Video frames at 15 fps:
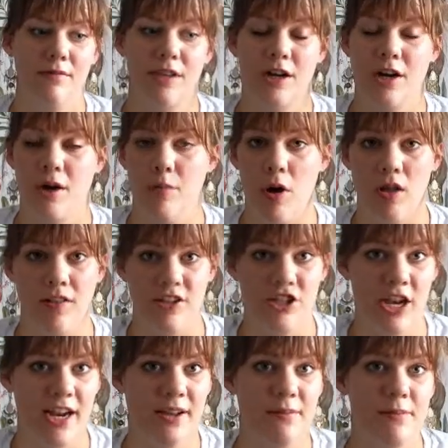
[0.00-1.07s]
their
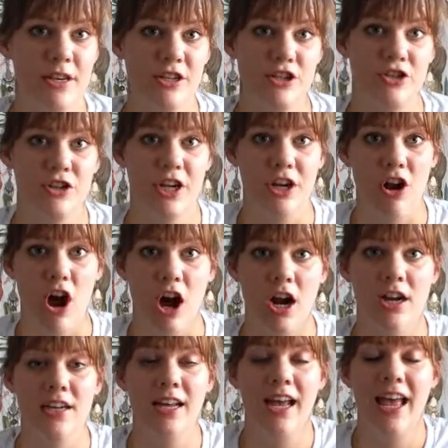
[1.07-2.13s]
apologetic ministry and
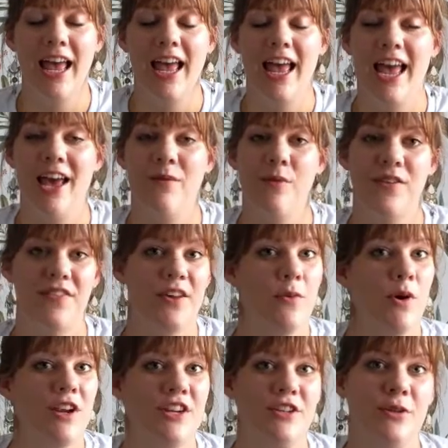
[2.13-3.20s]
heart and what they
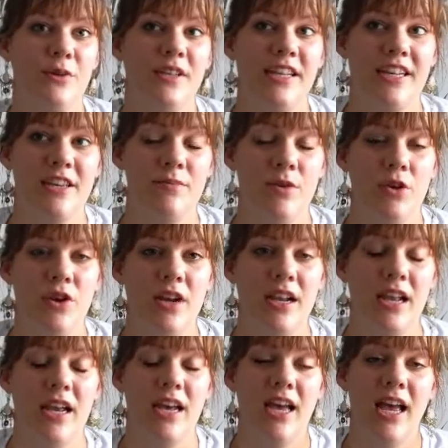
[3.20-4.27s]
want to do in the
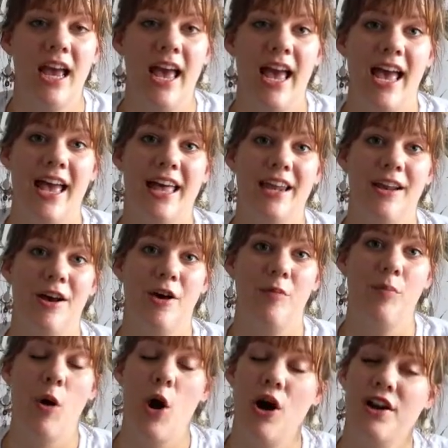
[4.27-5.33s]
community. And a
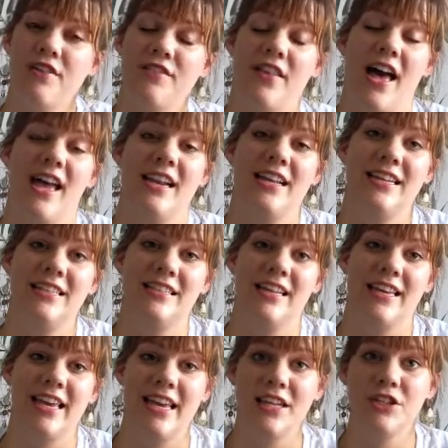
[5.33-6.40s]
part of that is
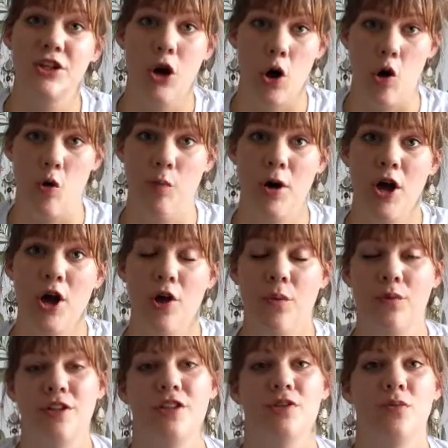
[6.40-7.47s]
a kids home,
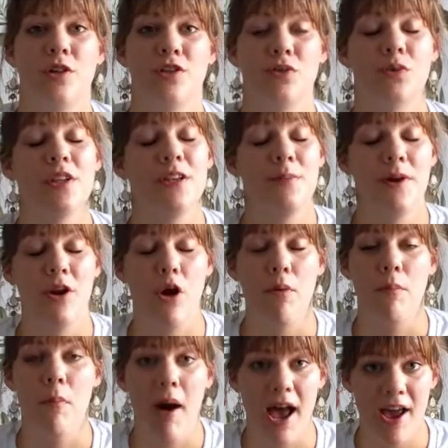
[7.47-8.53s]
which is what's really been
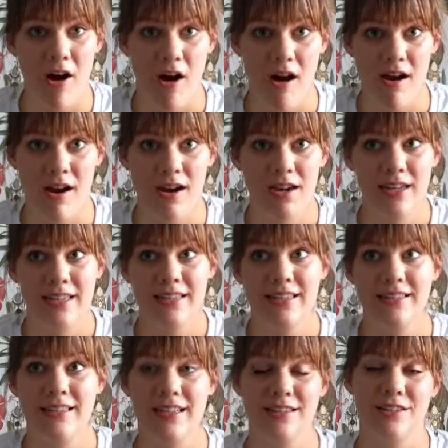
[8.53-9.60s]
on my heart
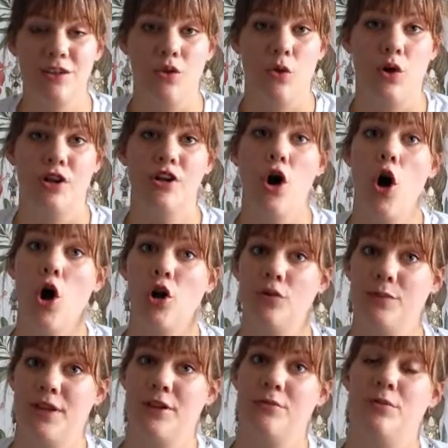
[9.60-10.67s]
since the Lord
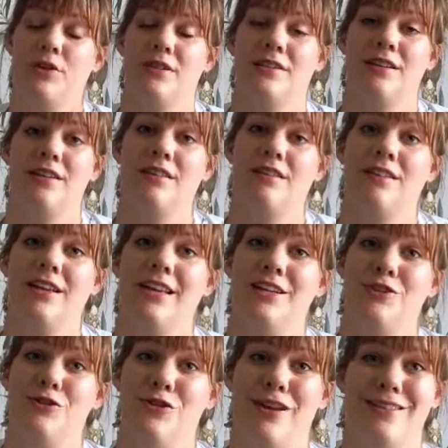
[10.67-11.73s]
called me to Brazil
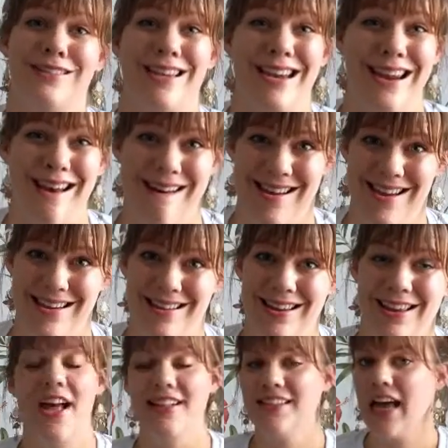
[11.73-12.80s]
in 2009.
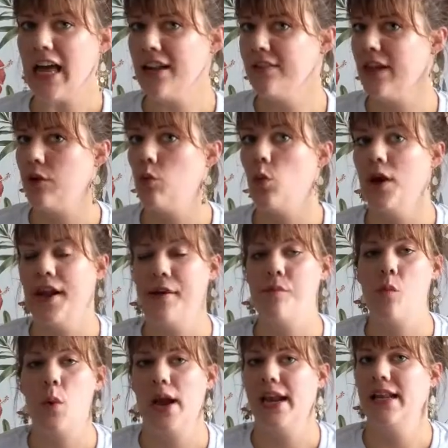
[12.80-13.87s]
That's kind of like what
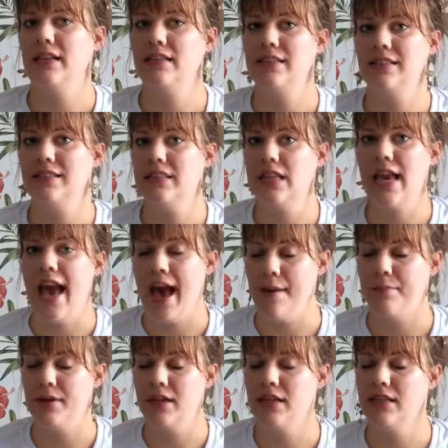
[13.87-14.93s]
I'm waiting to see
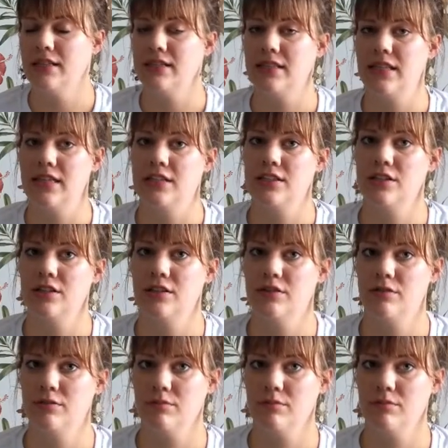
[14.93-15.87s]
happen, is this